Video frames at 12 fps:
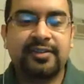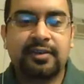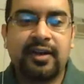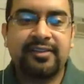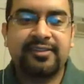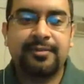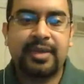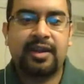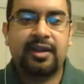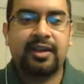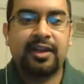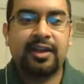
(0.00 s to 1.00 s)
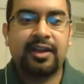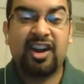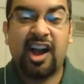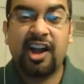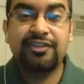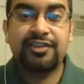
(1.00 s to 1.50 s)
across America.
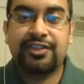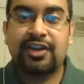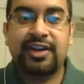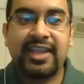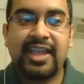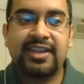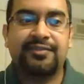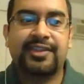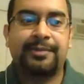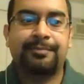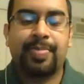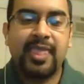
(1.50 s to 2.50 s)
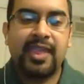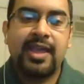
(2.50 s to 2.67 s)
There are 138 of them.